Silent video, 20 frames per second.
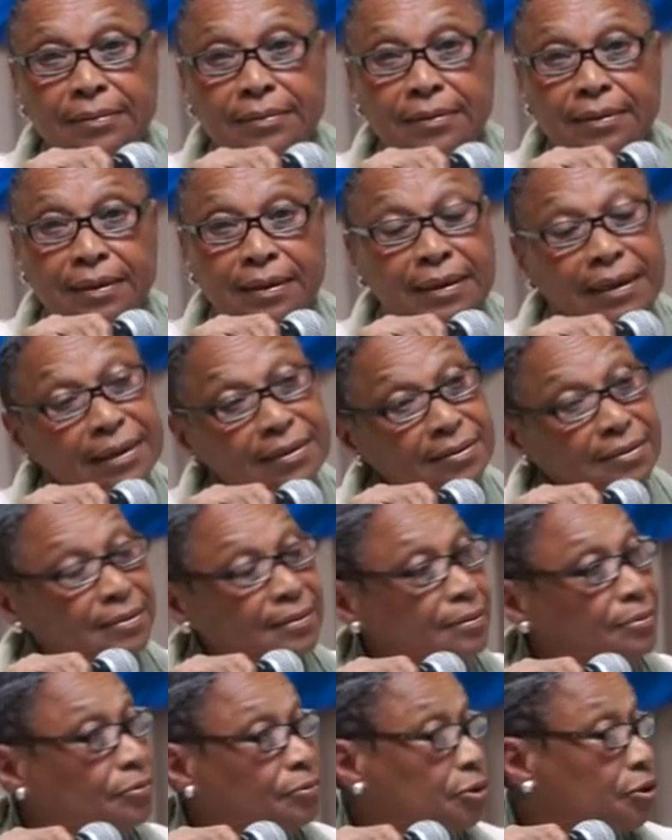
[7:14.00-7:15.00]
And
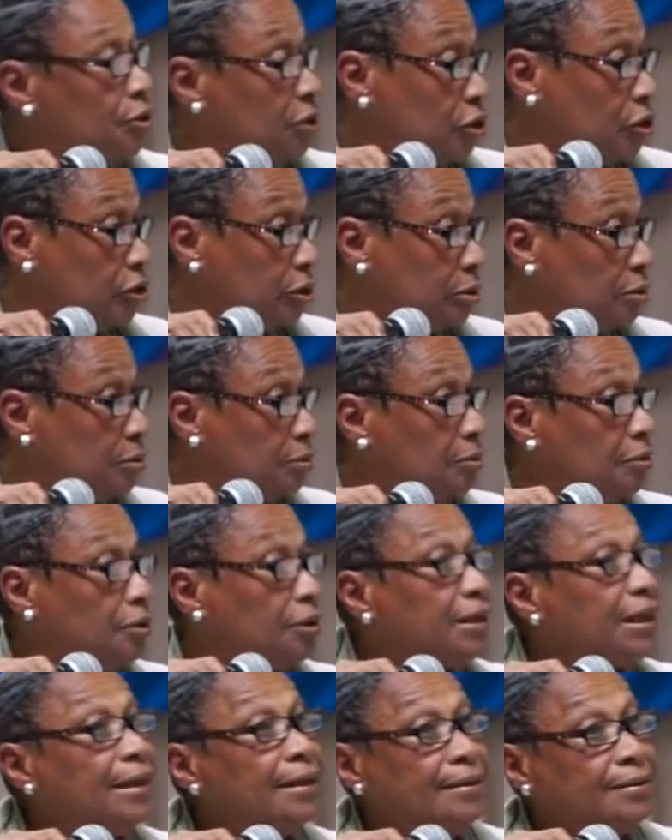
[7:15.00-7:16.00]
that was not the
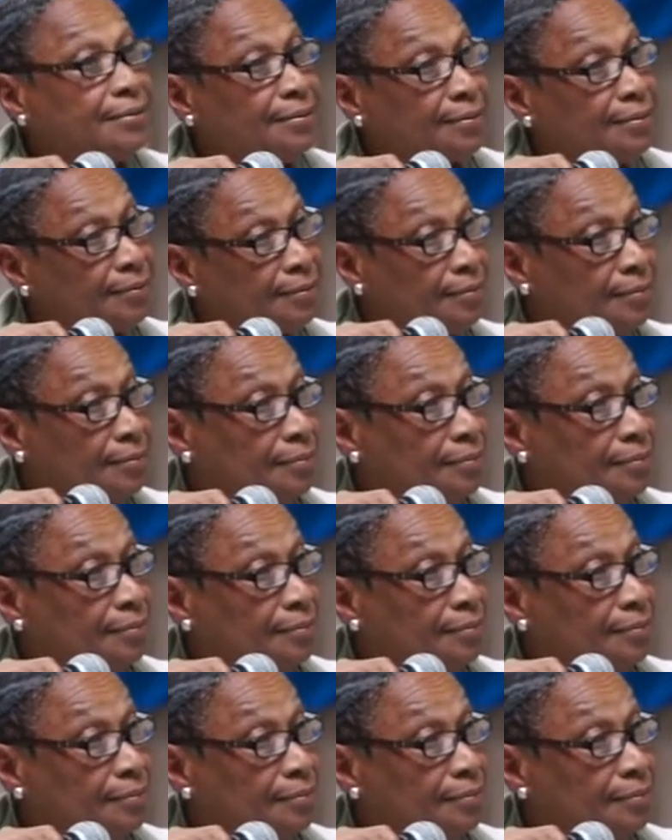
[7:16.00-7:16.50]
case.